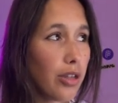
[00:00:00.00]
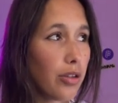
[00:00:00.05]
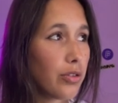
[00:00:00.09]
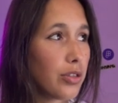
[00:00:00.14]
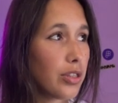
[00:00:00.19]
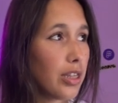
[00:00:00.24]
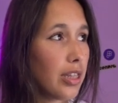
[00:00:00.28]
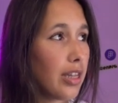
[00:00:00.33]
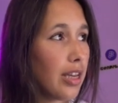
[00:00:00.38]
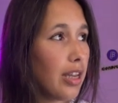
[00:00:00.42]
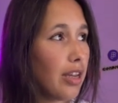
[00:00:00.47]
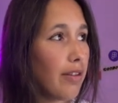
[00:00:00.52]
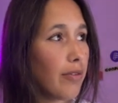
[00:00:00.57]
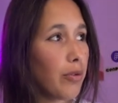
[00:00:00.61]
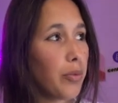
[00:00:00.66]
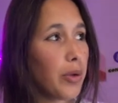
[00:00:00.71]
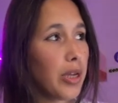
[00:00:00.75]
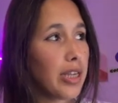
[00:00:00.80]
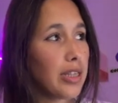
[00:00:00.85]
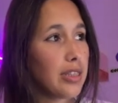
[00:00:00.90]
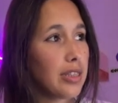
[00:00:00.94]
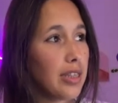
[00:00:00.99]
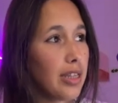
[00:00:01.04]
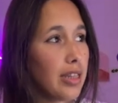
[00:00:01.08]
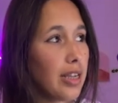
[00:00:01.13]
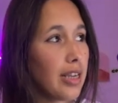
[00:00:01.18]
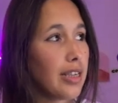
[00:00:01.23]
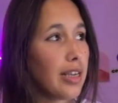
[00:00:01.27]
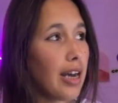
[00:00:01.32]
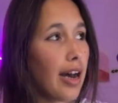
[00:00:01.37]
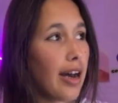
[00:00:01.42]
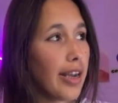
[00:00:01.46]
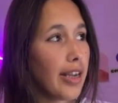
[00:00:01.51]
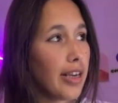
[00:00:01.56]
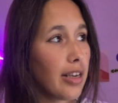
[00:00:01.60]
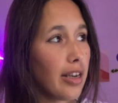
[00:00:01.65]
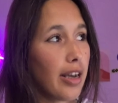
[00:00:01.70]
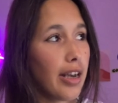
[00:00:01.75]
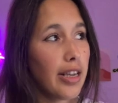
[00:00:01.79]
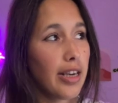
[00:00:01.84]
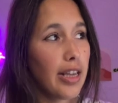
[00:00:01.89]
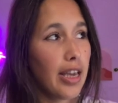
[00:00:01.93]
You see that even we can see the
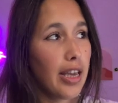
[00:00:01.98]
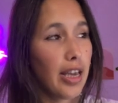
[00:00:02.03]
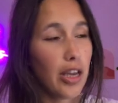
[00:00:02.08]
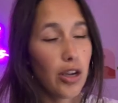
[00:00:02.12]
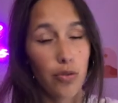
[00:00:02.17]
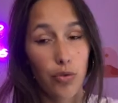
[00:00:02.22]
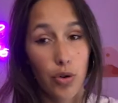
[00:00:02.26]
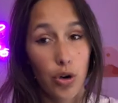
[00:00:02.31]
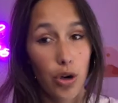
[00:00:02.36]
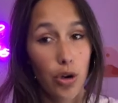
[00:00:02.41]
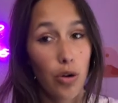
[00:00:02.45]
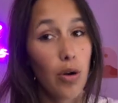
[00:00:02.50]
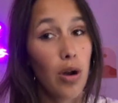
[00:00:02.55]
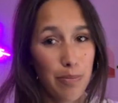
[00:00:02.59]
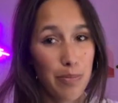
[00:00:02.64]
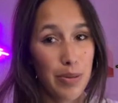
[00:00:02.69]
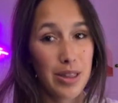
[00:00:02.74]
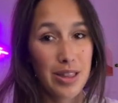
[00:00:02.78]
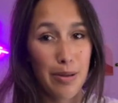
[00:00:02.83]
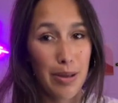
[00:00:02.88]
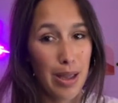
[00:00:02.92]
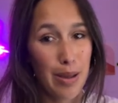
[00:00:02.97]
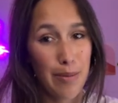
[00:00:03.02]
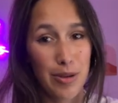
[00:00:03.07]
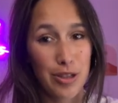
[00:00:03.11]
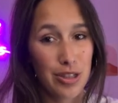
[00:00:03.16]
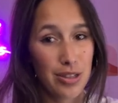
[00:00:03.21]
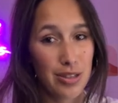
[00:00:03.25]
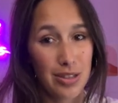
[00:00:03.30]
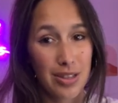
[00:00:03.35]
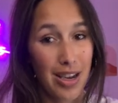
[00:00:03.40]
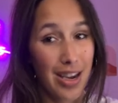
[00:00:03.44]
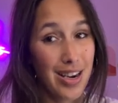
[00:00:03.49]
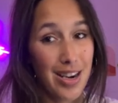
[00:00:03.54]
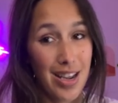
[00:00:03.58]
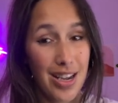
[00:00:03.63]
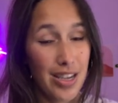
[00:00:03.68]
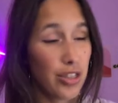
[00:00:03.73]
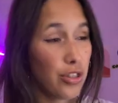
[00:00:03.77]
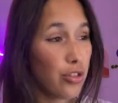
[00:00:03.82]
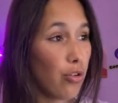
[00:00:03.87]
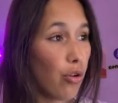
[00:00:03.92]
guideline here grow, but the image inside
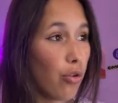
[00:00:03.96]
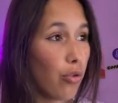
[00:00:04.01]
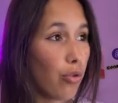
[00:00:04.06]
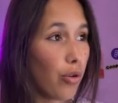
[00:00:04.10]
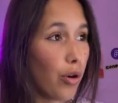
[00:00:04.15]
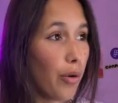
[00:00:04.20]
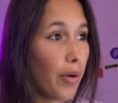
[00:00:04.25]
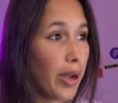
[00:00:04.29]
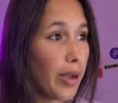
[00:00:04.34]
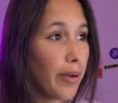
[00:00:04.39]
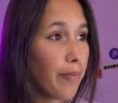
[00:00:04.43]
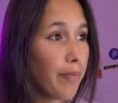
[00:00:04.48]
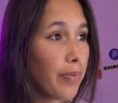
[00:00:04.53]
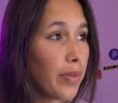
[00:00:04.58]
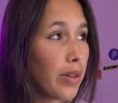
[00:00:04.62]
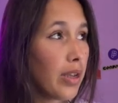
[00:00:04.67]
is not growing.